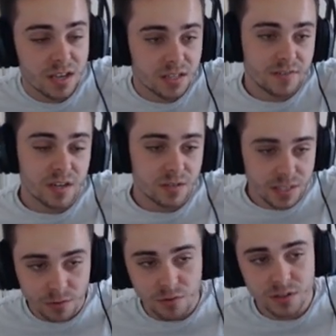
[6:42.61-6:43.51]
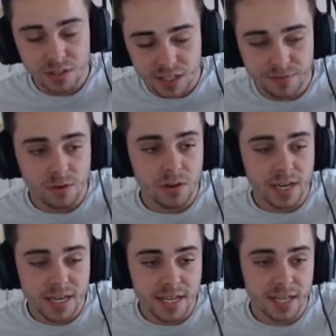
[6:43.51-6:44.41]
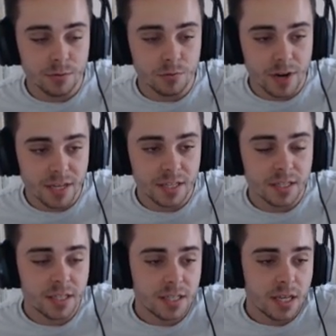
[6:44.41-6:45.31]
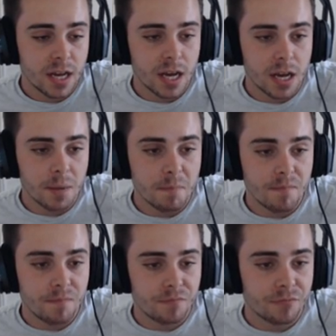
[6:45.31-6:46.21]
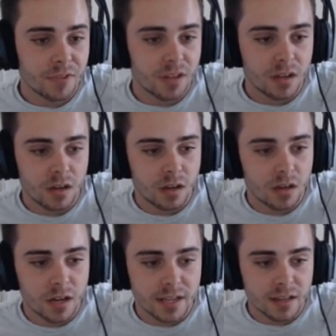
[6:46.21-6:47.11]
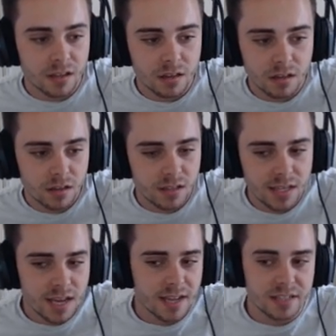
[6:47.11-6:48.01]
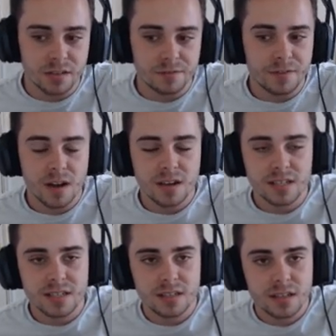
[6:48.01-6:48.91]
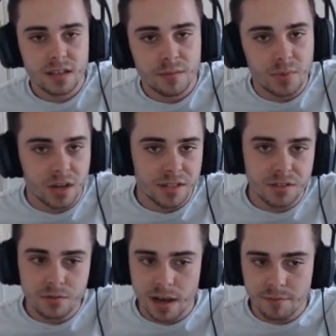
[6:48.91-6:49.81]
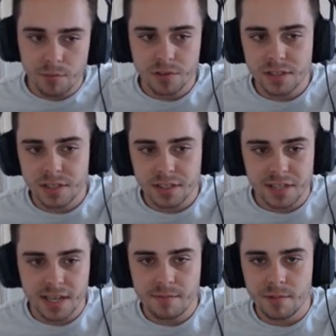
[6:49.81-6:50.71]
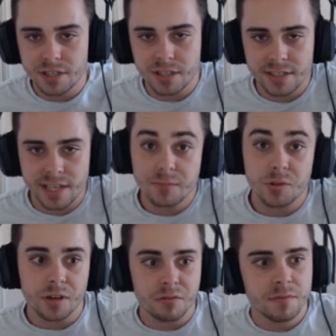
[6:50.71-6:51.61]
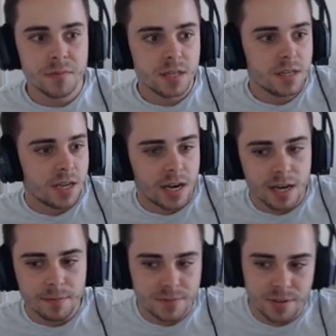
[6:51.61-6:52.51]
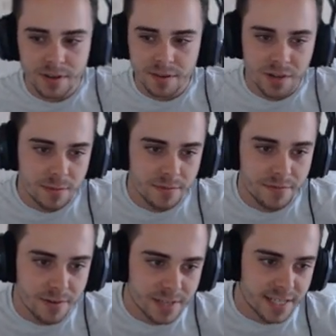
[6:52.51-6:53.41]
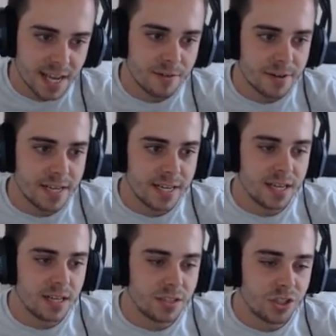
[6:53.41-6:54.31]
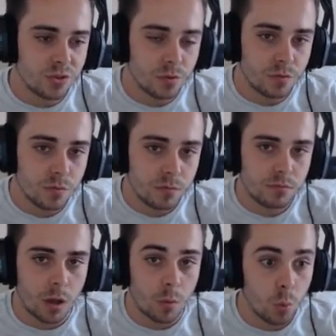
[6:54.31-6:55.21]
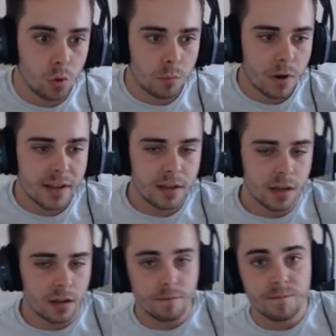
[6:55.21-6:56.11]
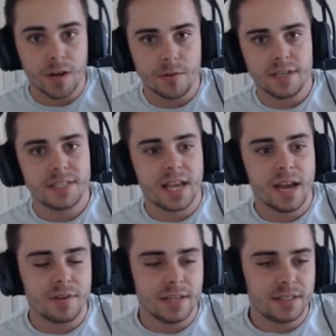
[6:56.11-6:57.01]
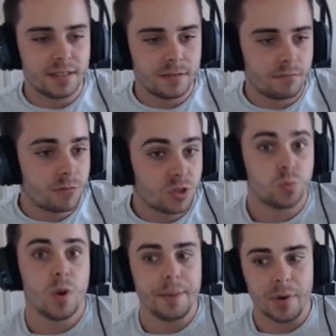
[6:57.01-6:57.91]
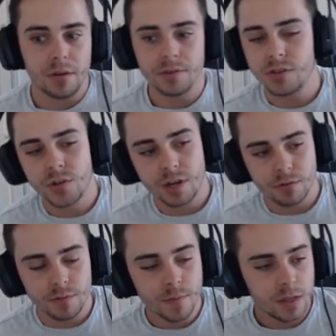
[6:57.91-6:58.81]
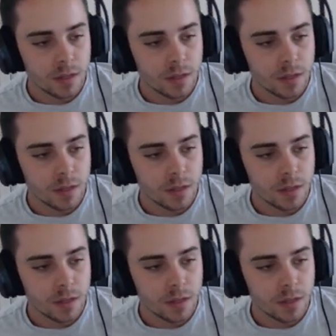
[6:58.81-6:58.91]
So I've now got stealth rocks and defog in here already. Um, like, yeah, it's not fast, but I do have mons in this team which can set up trick room. Um, so it can become a very scary, uh, just sort of wall breaker, a very scary sweeper in the trick room.